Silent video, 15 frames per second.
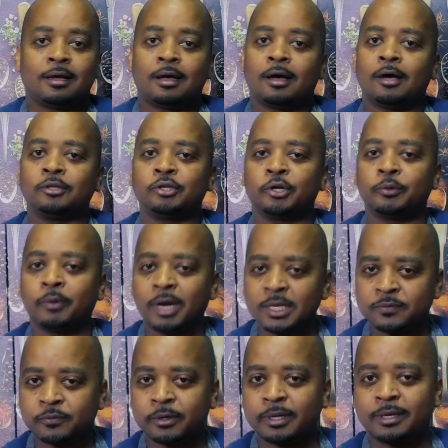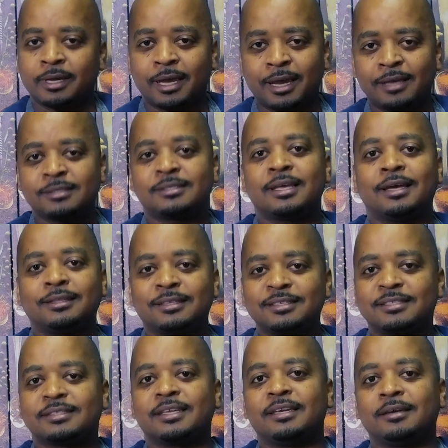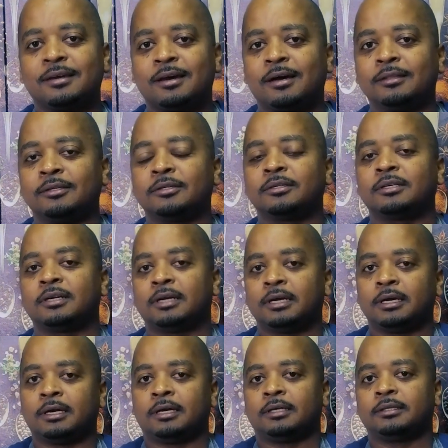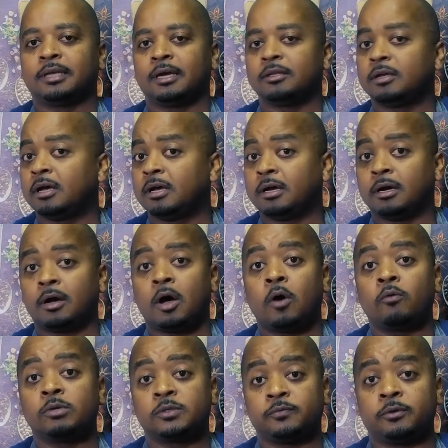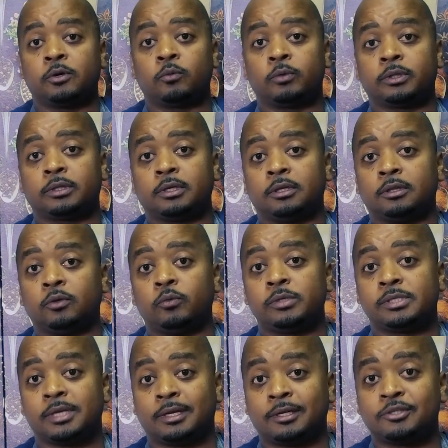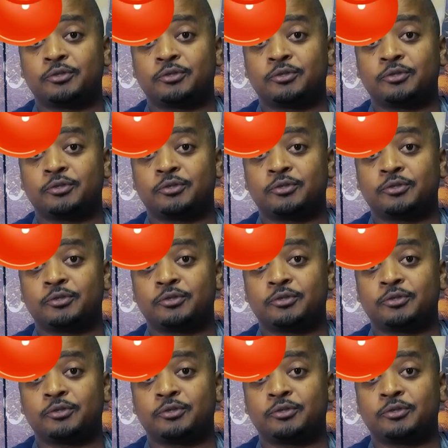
Dirty rice has that distinct color that I always feel with the Louisiana